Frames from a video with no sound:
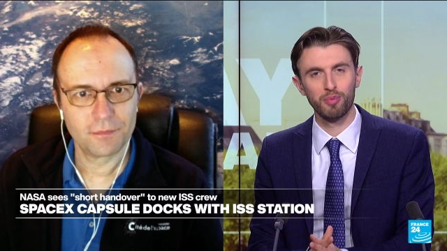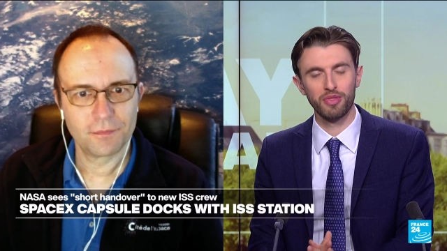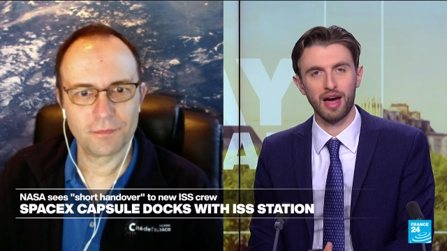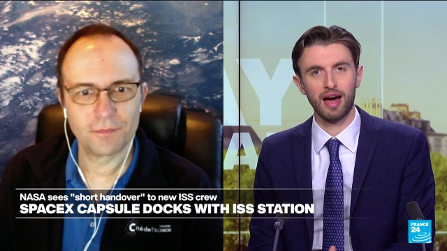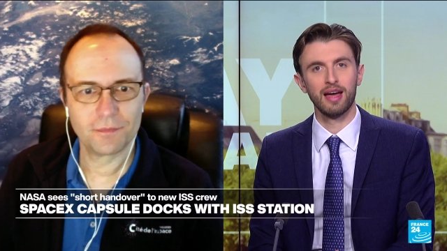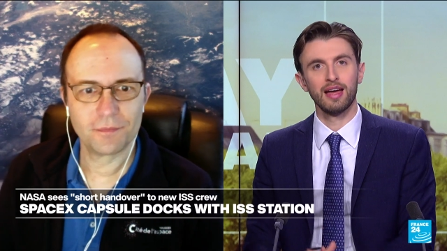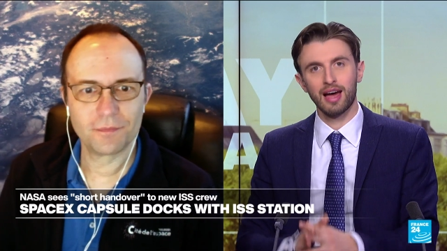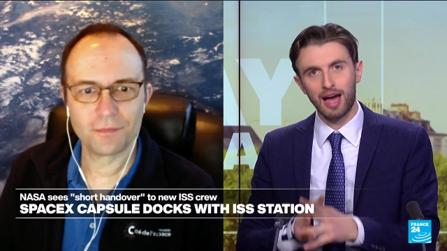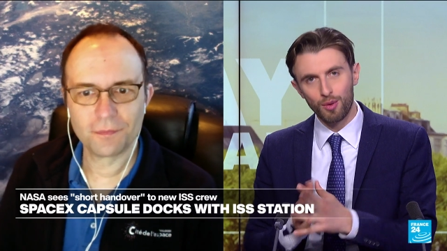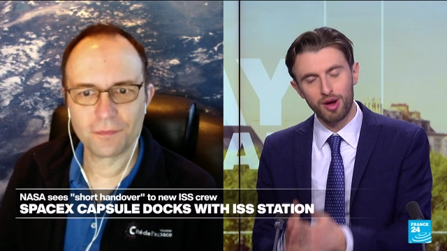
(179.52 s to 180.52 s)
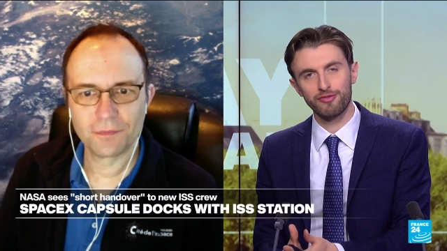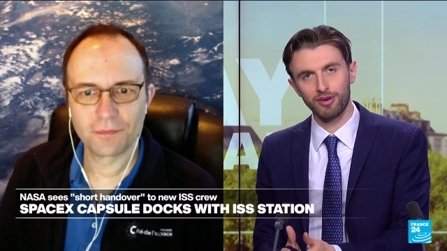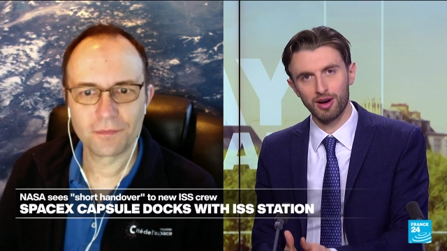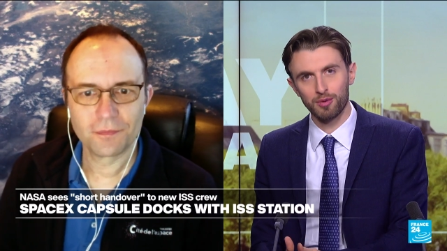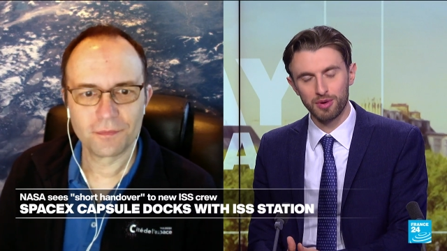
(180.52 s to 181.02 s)
Speaker 1: with that.
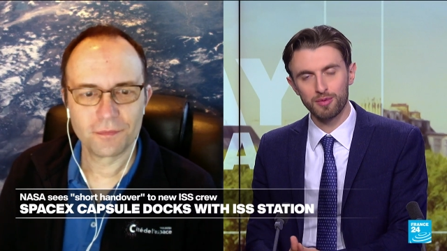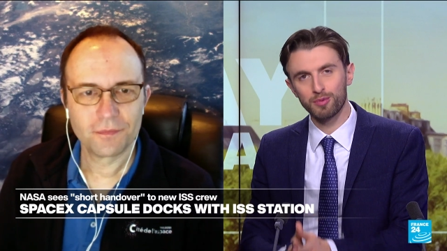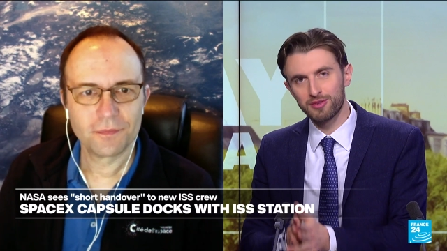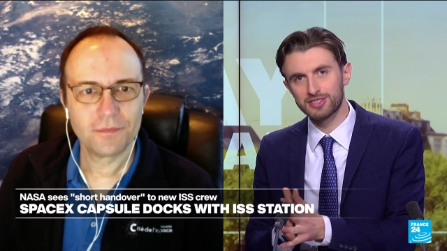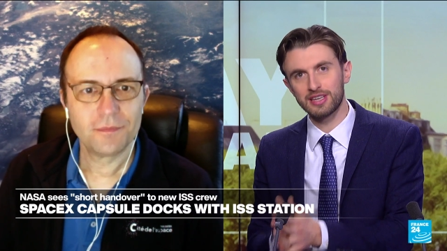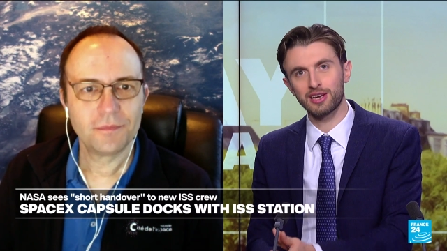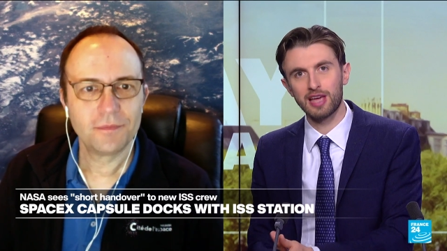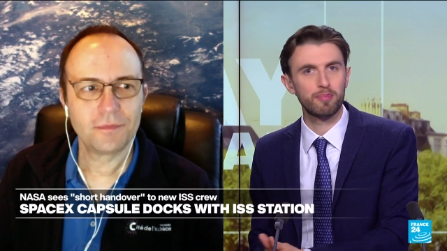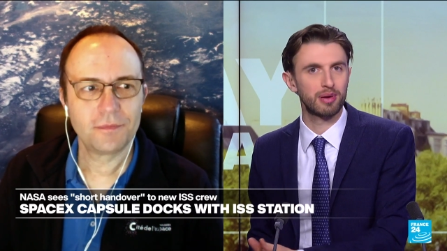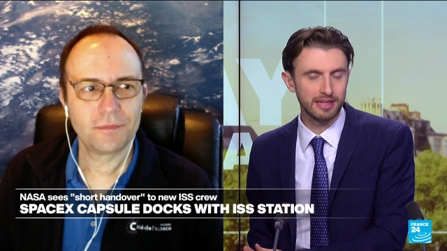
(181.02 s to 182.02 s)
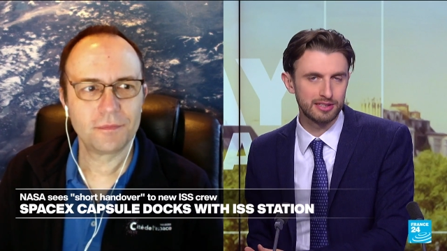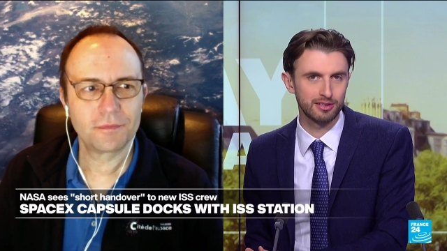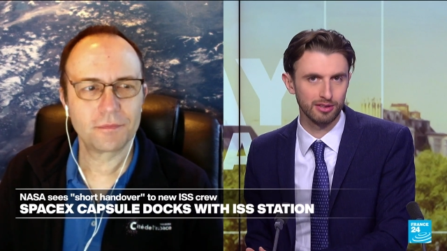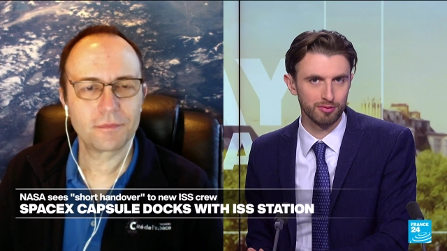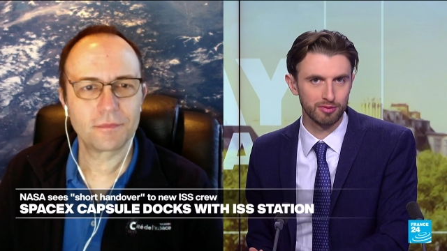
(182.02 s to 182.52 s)
However, we, we've seen it get
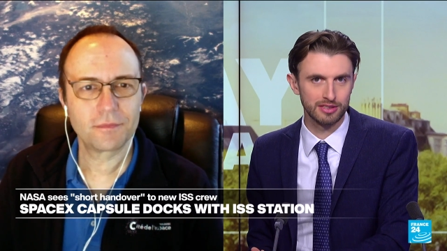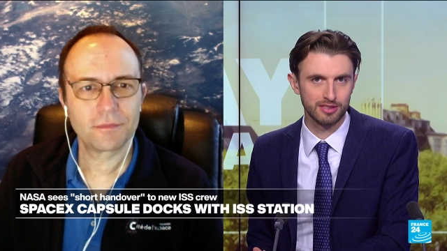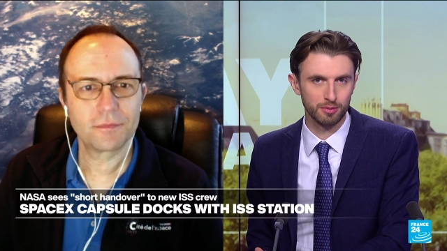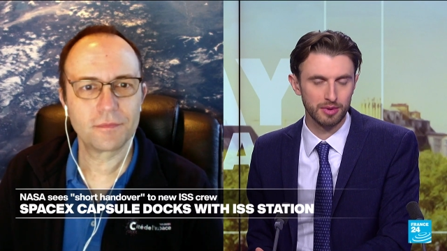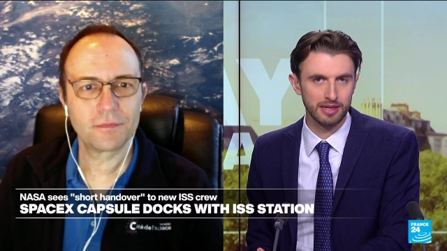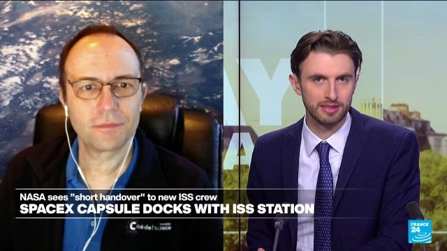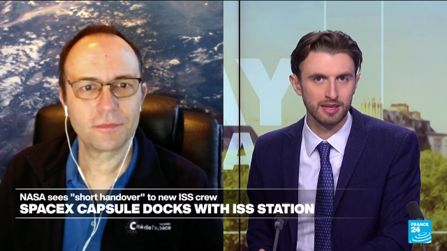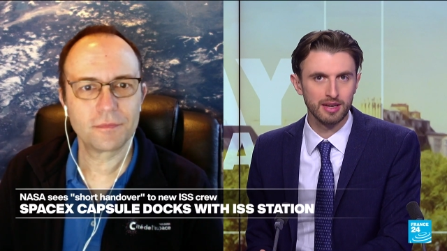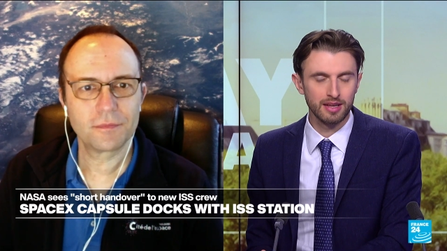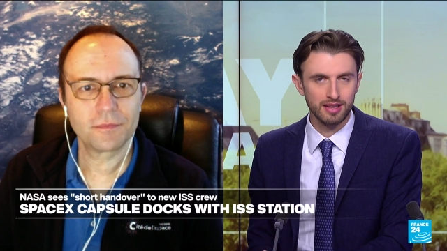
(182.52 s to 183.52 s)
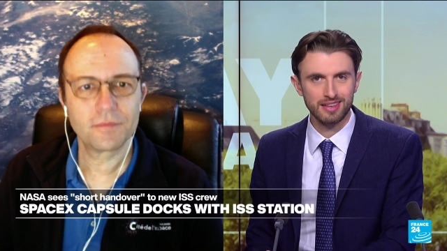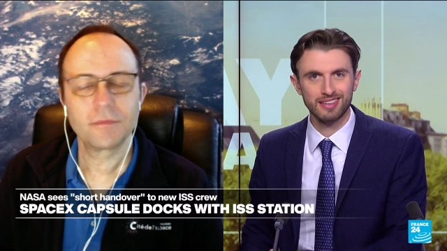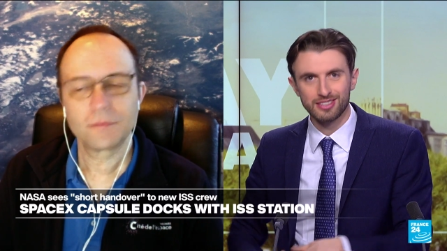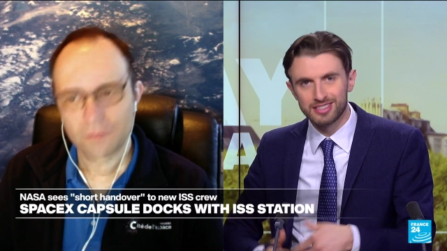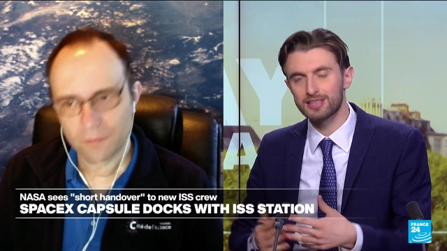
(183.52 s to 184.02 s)
political in recent weeks.
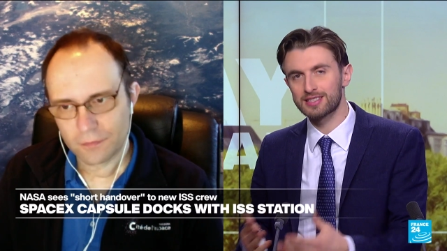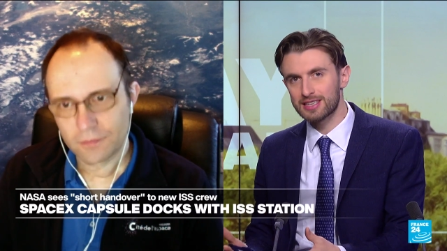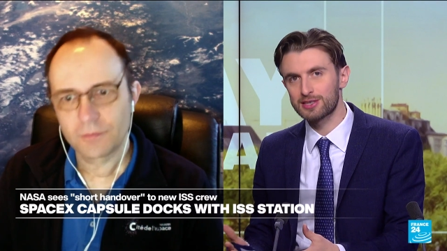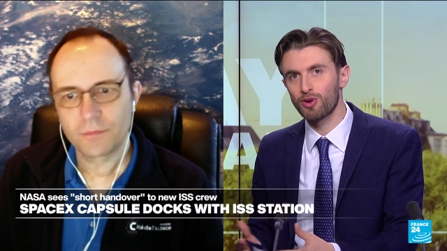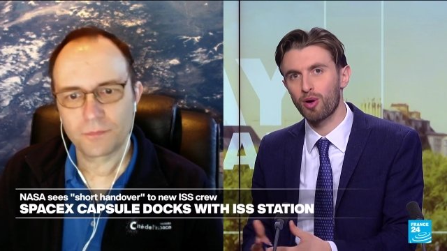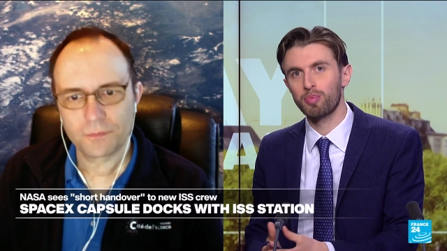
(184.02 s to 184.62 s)
Does this not